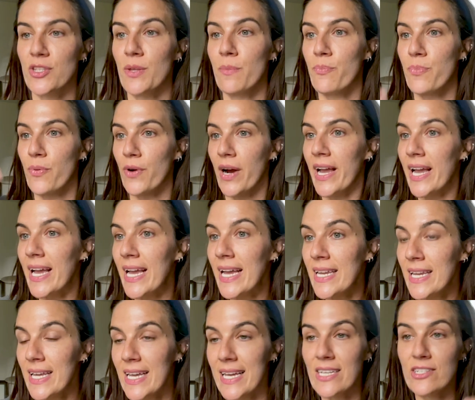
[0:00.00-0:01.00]
The
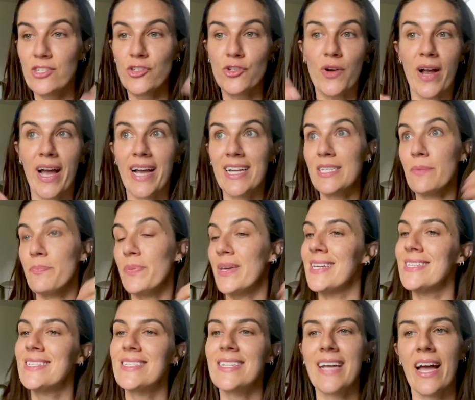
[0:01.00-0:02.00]
brain is trying to
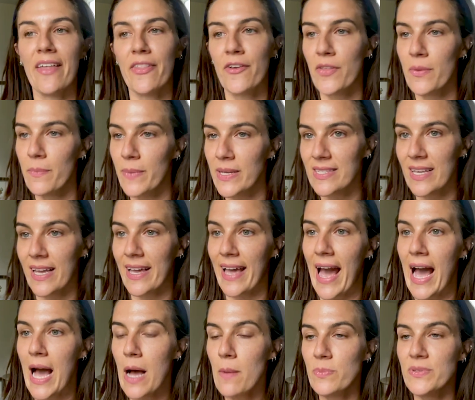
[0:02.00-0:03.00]
piece together the missing
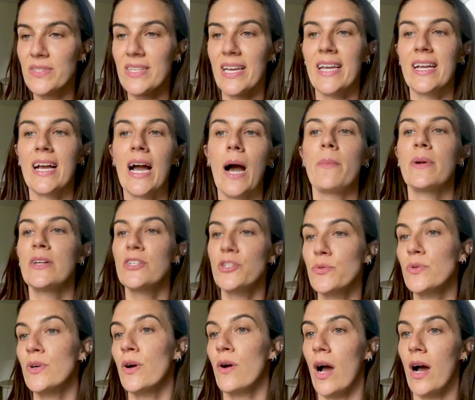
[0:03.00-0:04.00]
gaps and coming
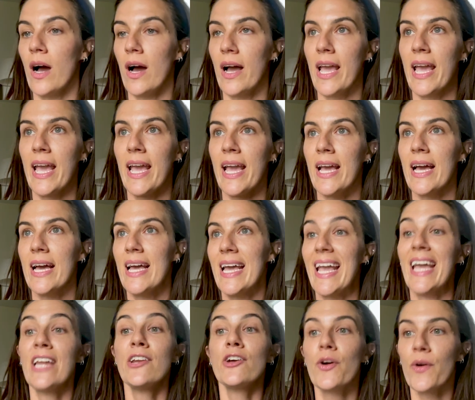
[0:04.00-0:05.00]
to a
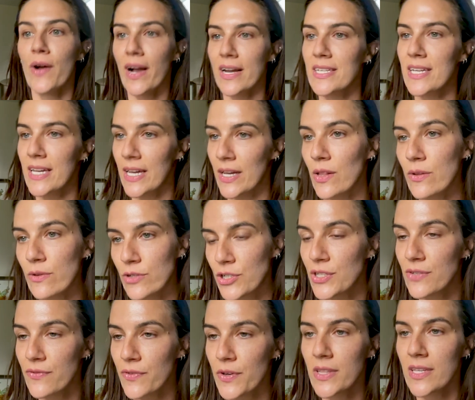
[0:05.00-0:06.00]
incorrect
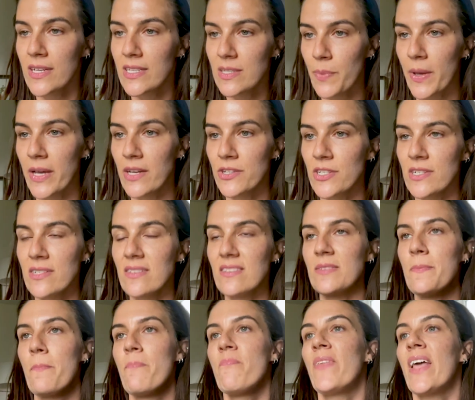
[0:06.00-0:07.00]
conclusion for these patients.